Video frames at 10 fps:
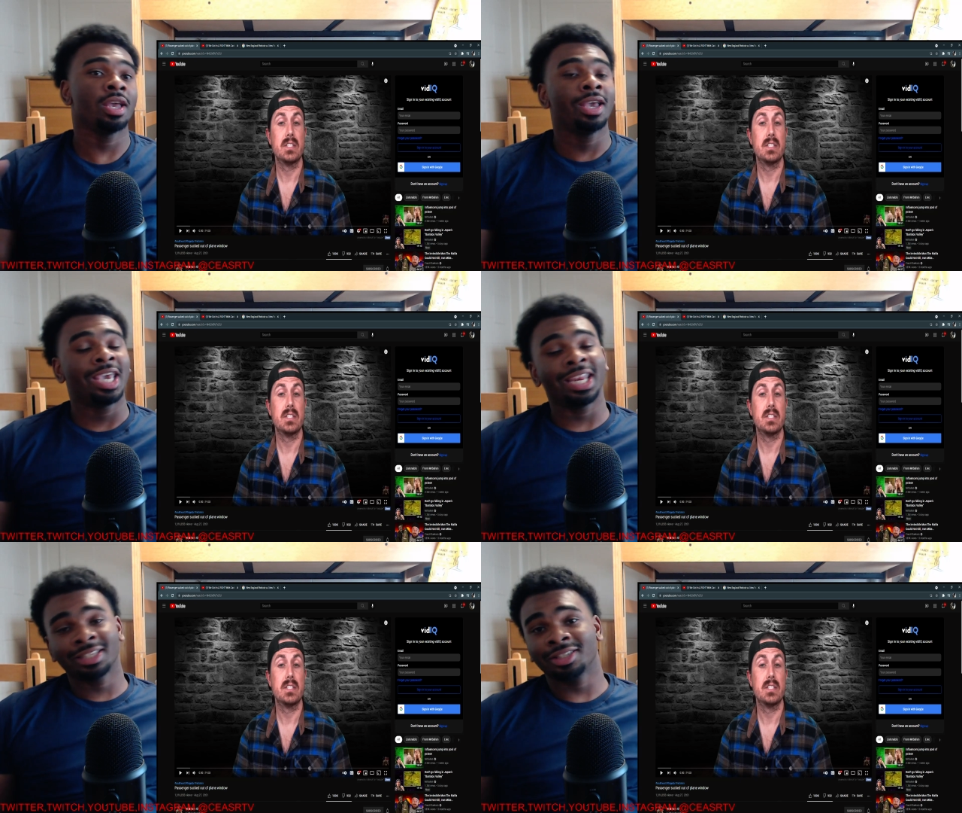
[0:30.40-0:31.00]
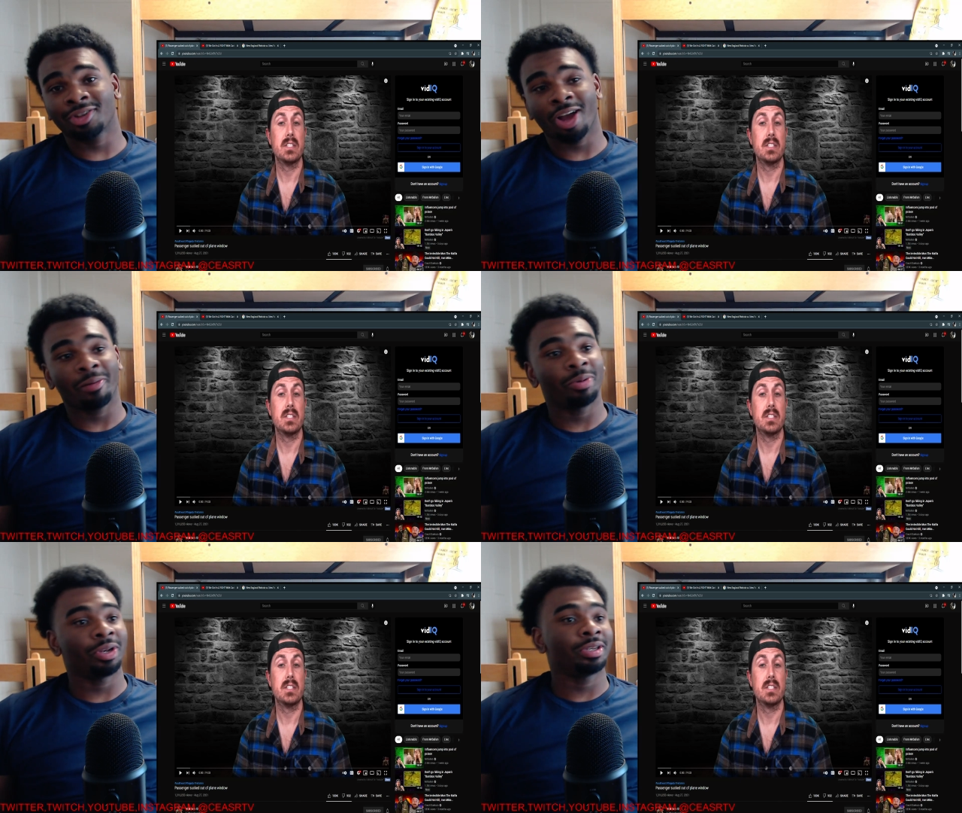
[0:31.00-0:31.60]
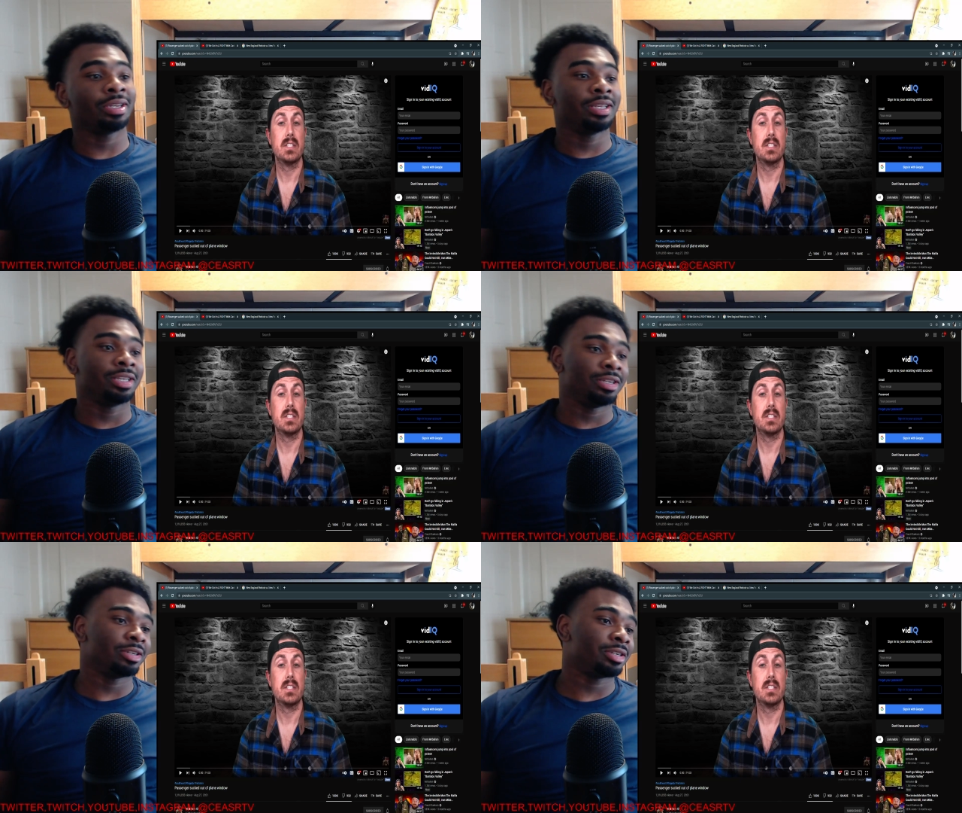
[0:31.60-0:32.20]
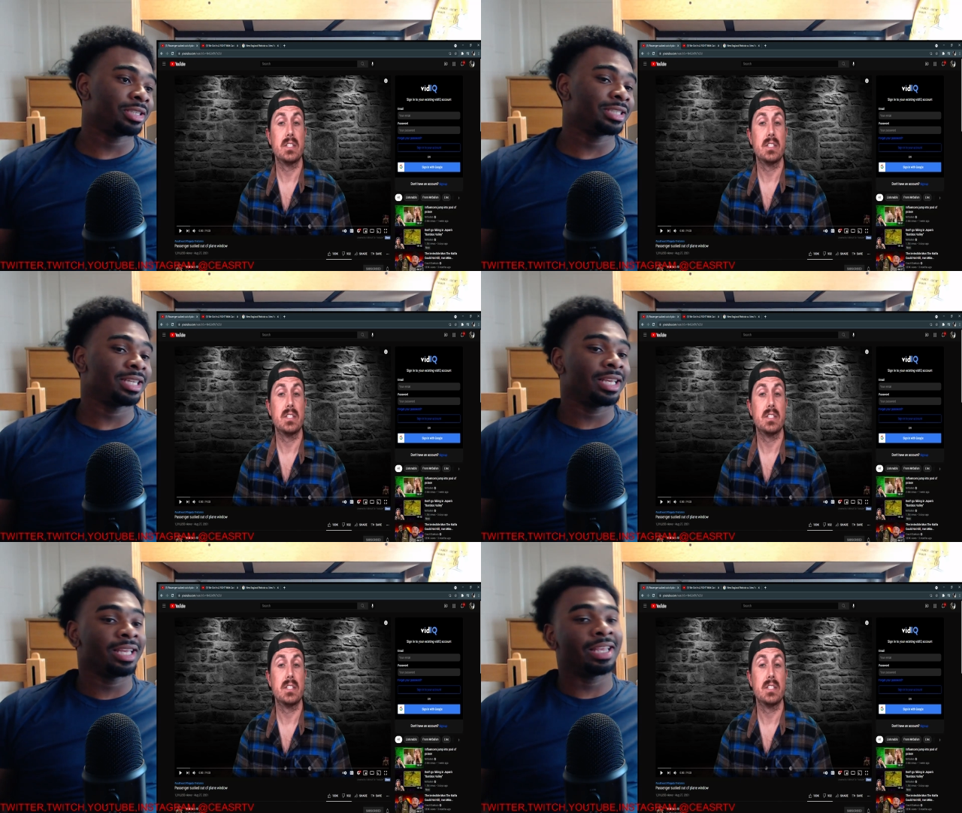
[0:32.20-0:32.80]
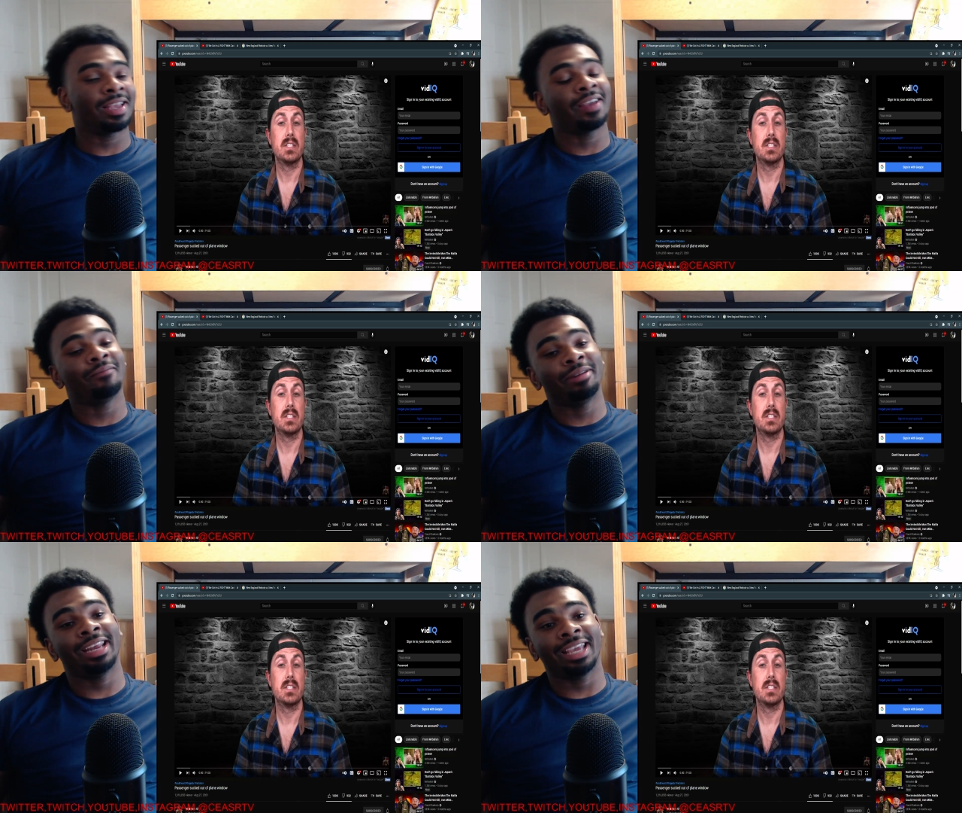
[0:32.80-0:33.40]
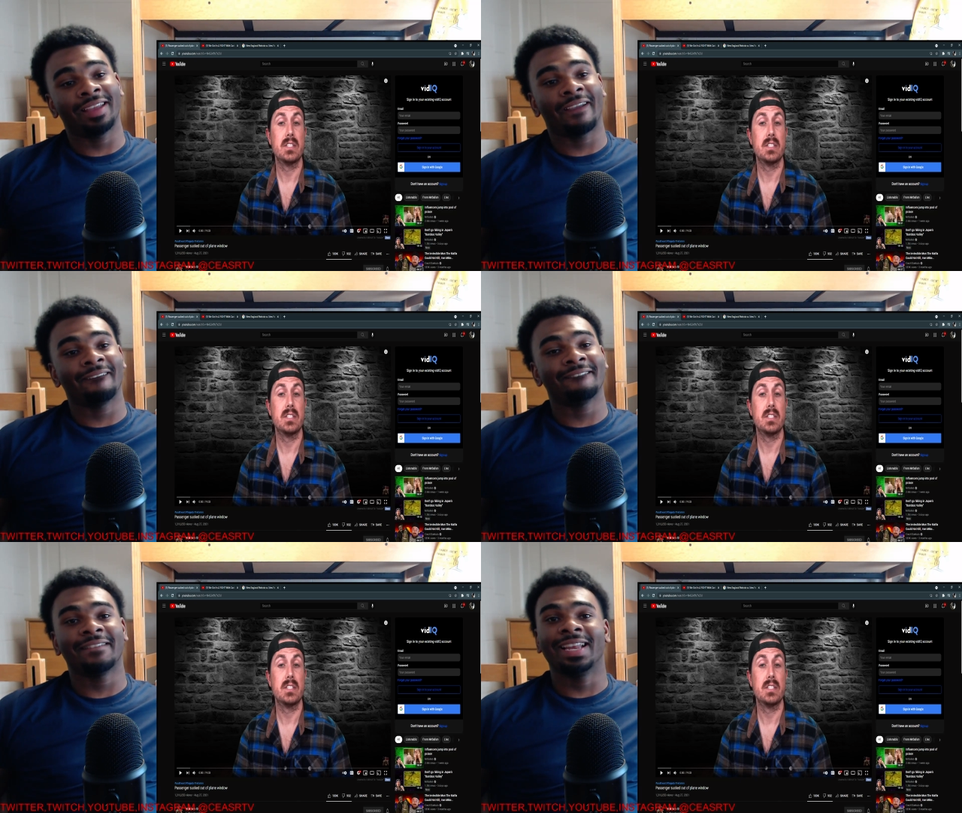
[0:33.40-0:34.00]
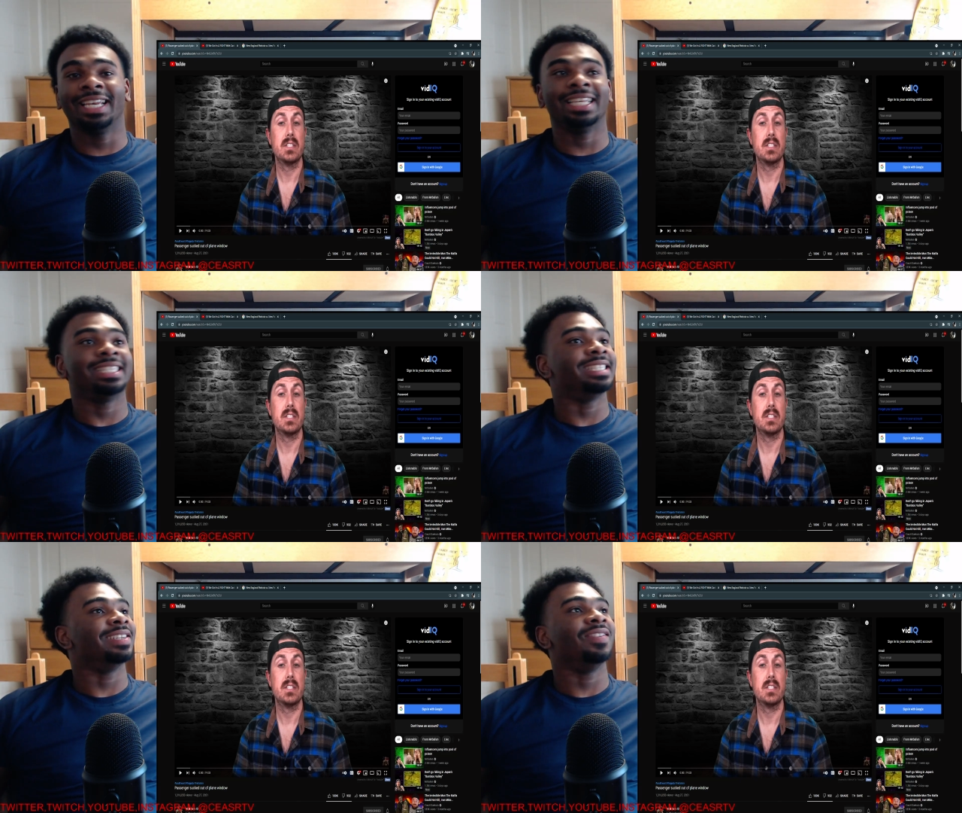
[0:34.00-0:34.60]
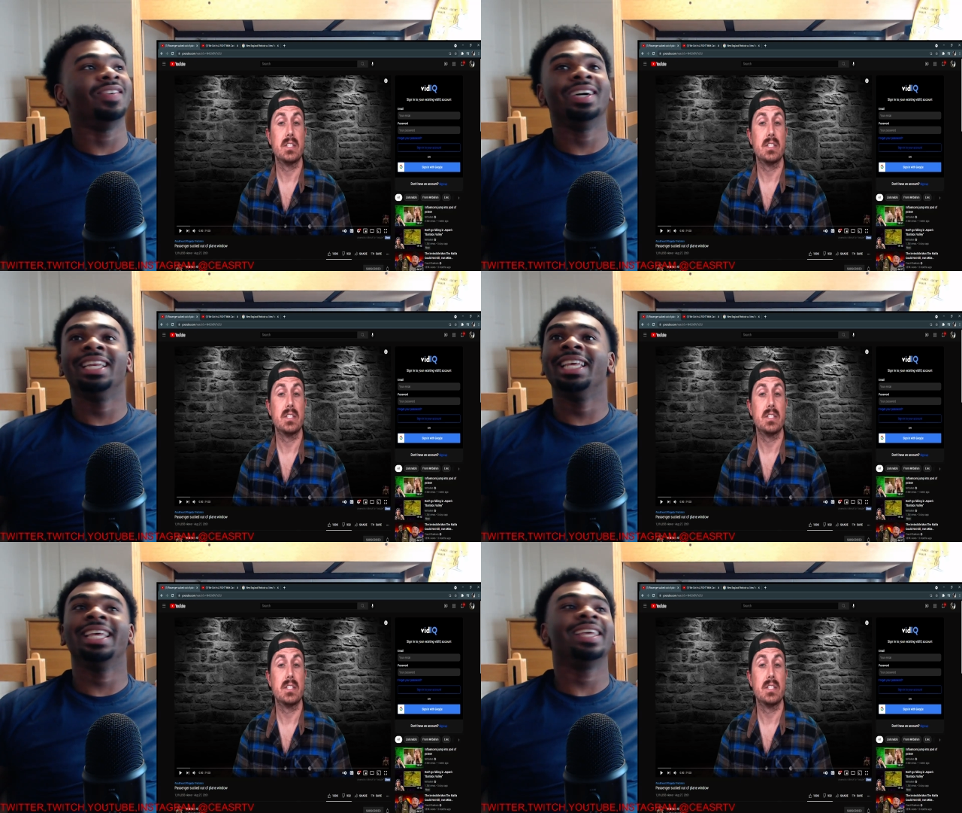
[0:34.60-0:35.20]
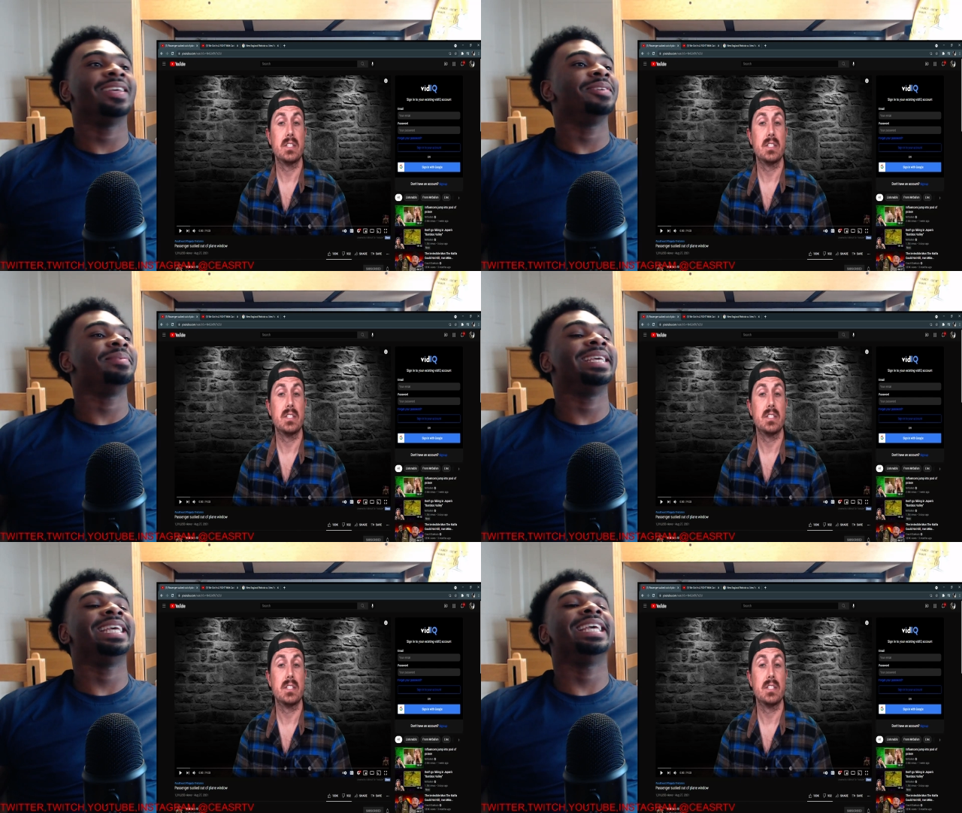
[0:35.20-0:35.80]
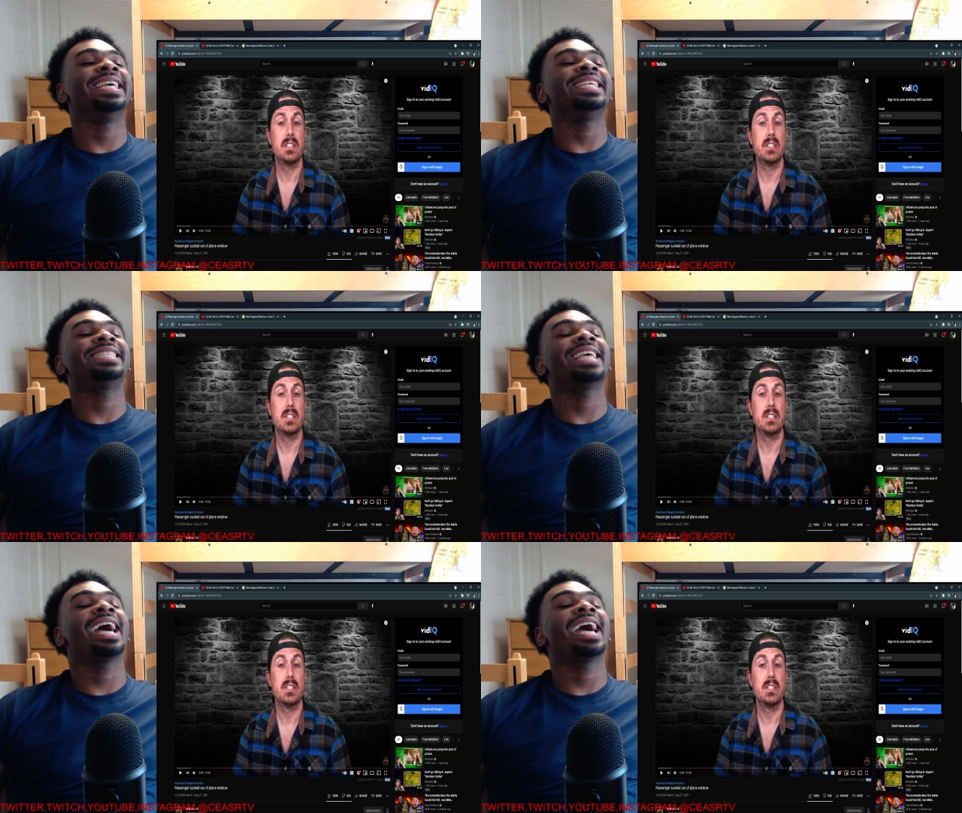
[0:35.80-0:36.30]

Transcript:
Speaker 1: Hit the subscribe button. You know what I'm saying? But hey, let's see what it is.